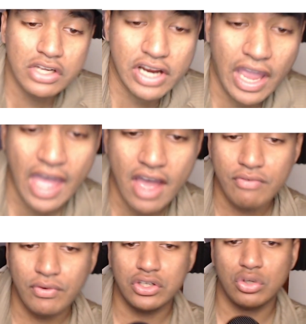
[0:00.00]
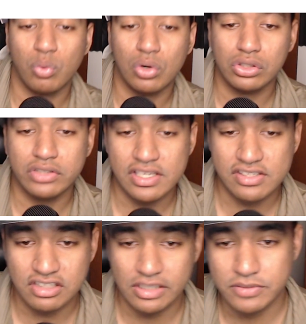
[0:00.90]
I have on your world is
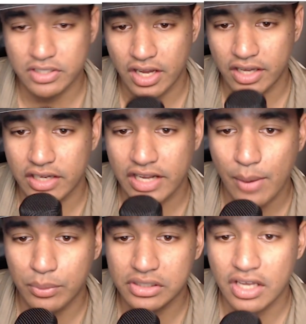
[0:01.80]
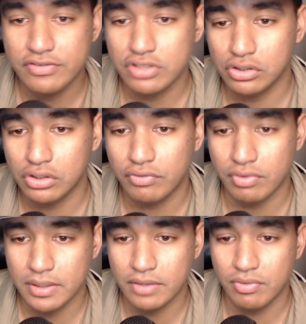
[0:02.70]
slim to none, and I would love to learn from
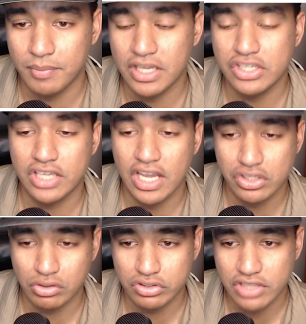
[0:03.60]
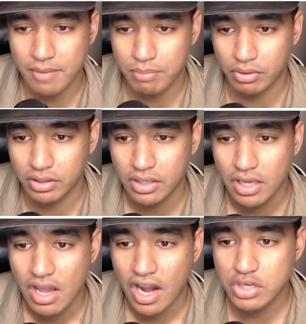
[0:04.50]
it from an educational standpoint.
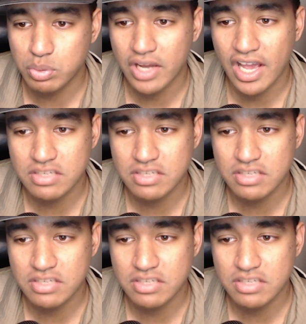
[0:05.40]
I just want to ask some